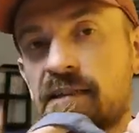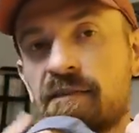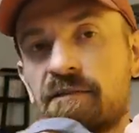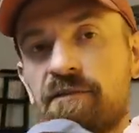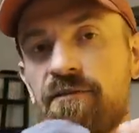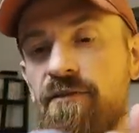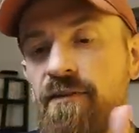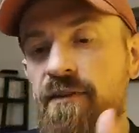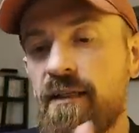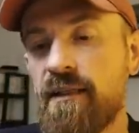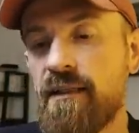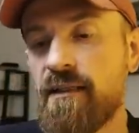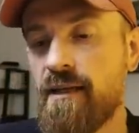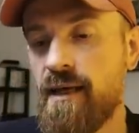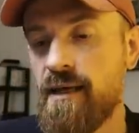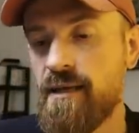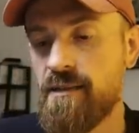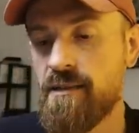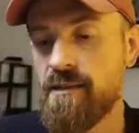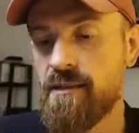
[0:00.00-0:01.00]
feel,
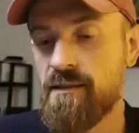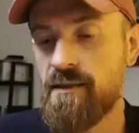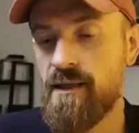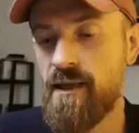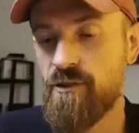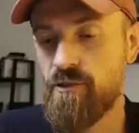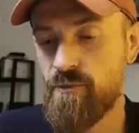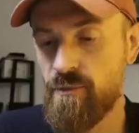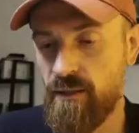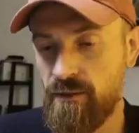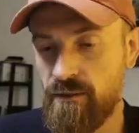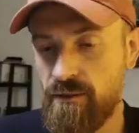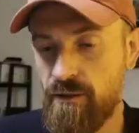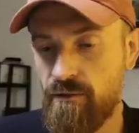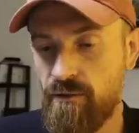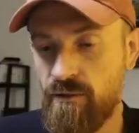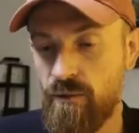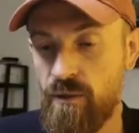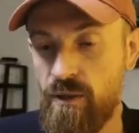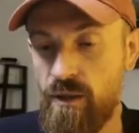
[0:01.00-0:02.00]
nice and touch
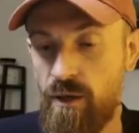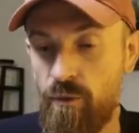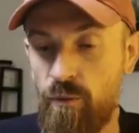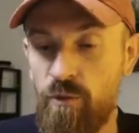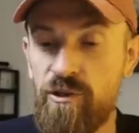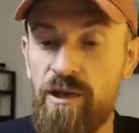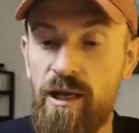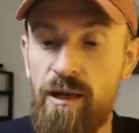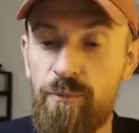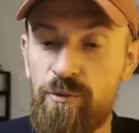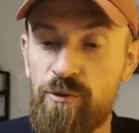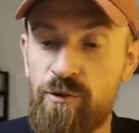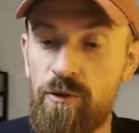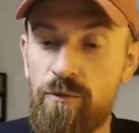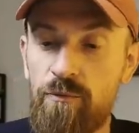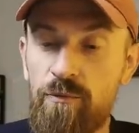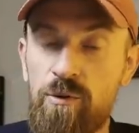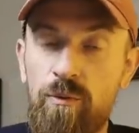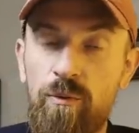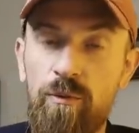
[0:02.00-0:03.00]
material, which
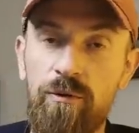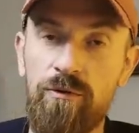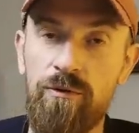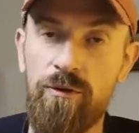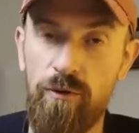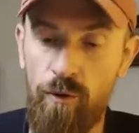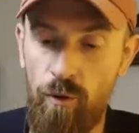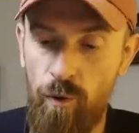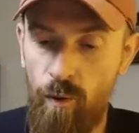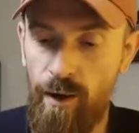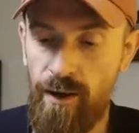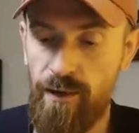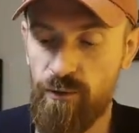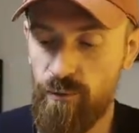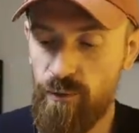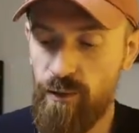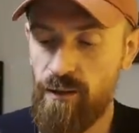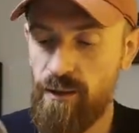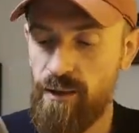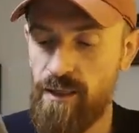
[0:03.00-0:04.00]
absorbs water quite
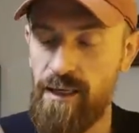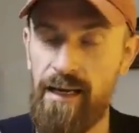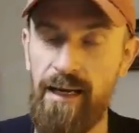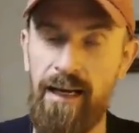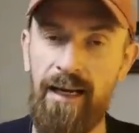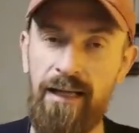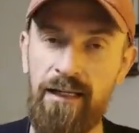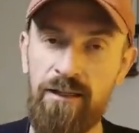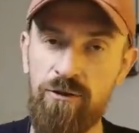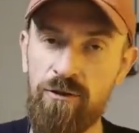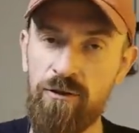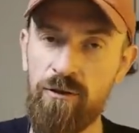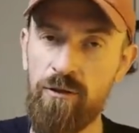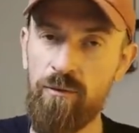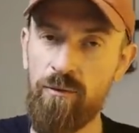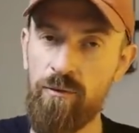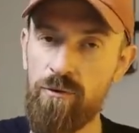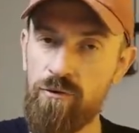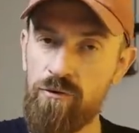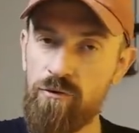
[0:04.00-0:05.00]
well. And you know
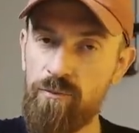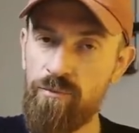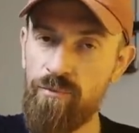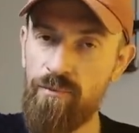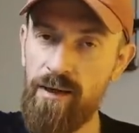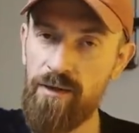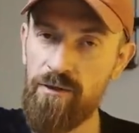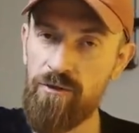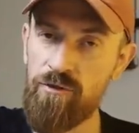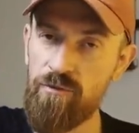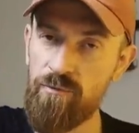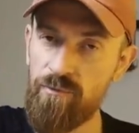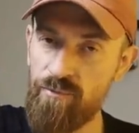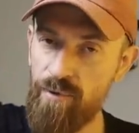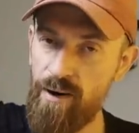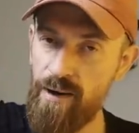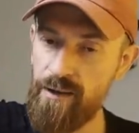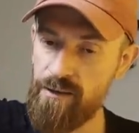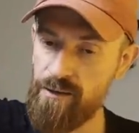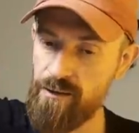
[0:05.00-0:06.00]
what? Surprise,
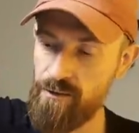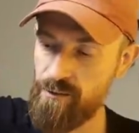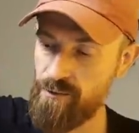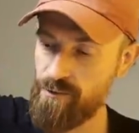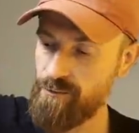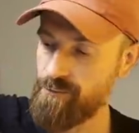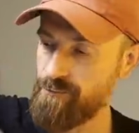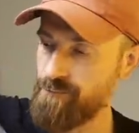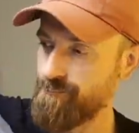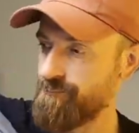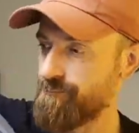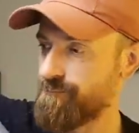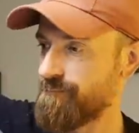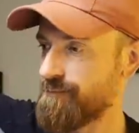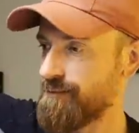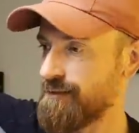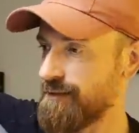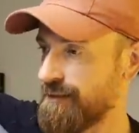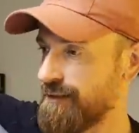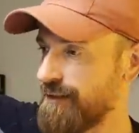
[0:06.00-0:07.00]
surprise.
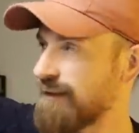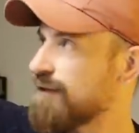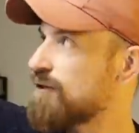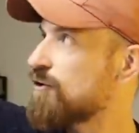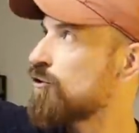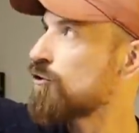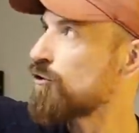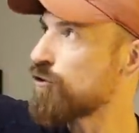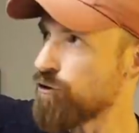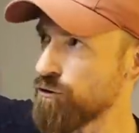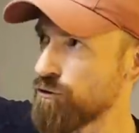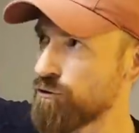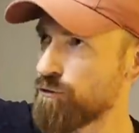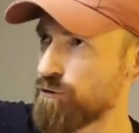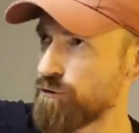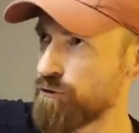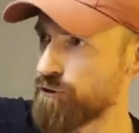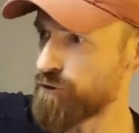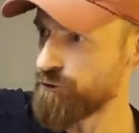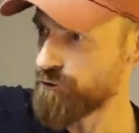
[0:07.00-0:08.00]
It's
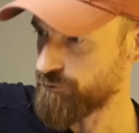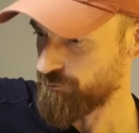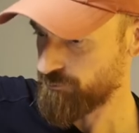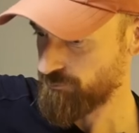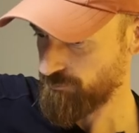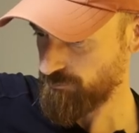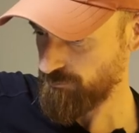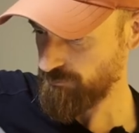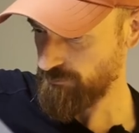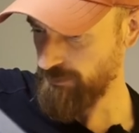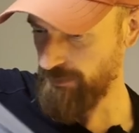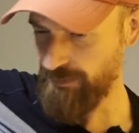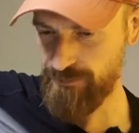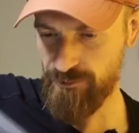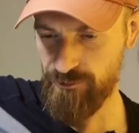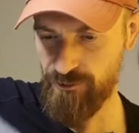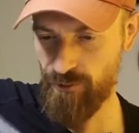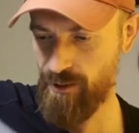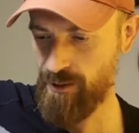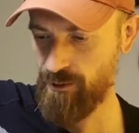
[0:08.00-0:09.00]
huge. I
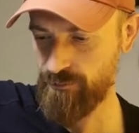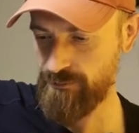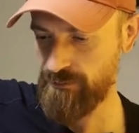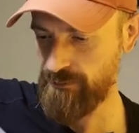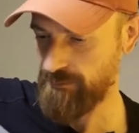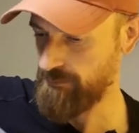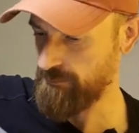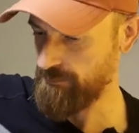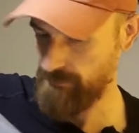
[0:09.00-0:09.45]
don't know how they did